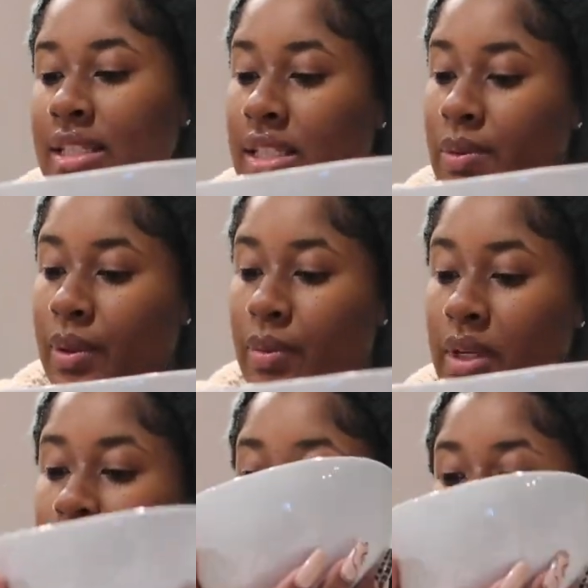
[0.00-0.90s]
This one
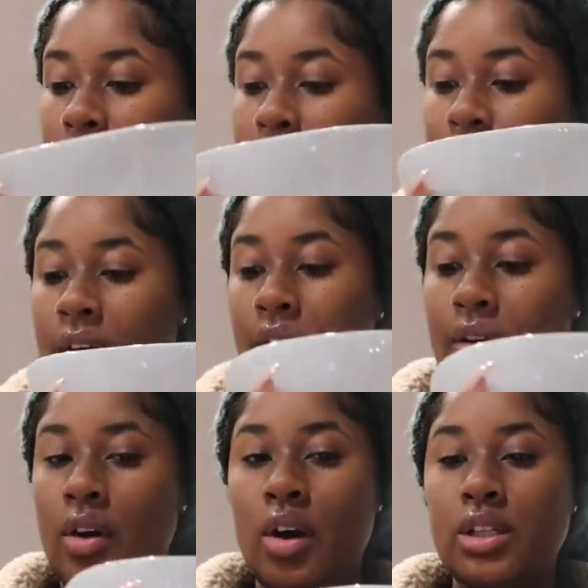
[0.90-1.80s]
was $4.95